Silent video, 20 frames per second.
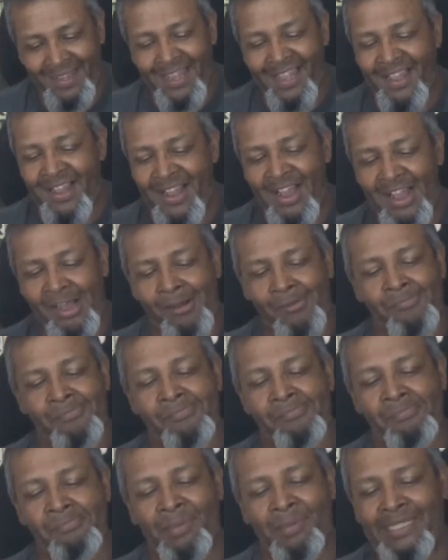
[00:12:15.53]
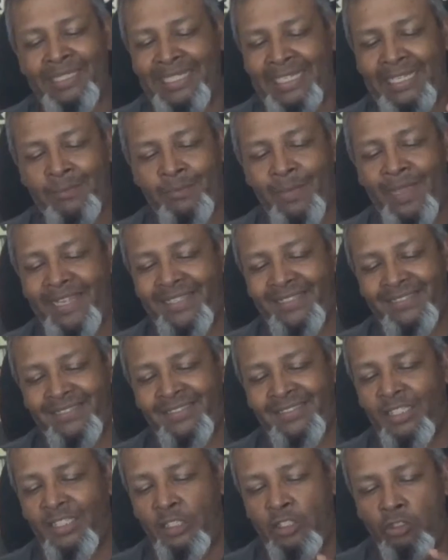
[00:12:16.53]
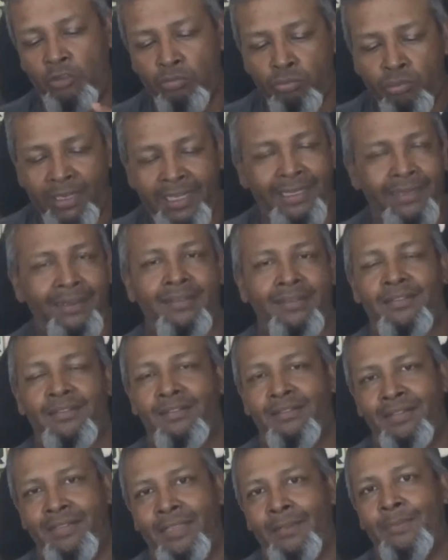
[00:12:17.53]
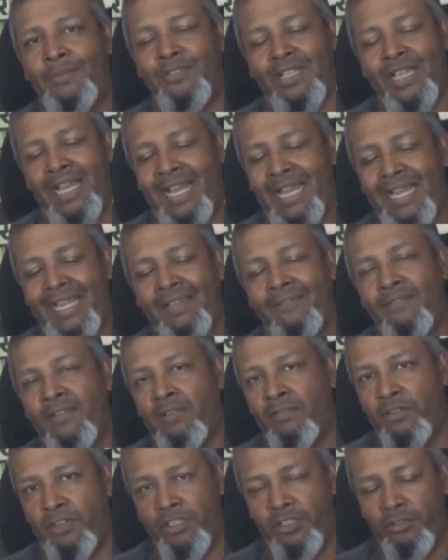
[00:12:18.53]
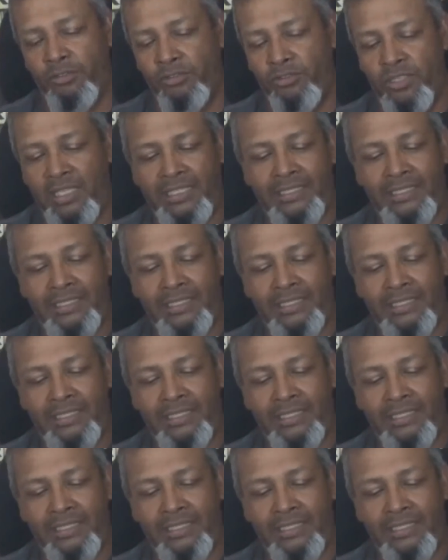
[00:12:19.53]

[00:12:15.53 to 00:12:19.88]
But he makes the greatest tips I have ever used.